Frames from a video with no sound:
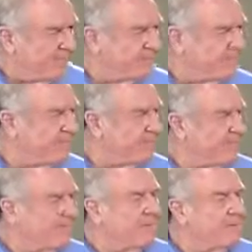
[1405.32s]

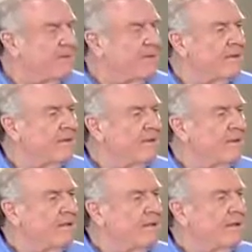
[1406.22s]

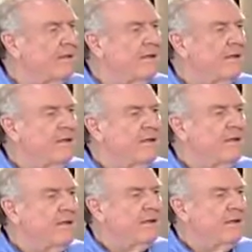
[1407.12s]

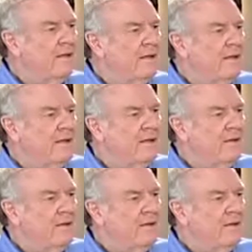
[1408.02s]
Nothing is said.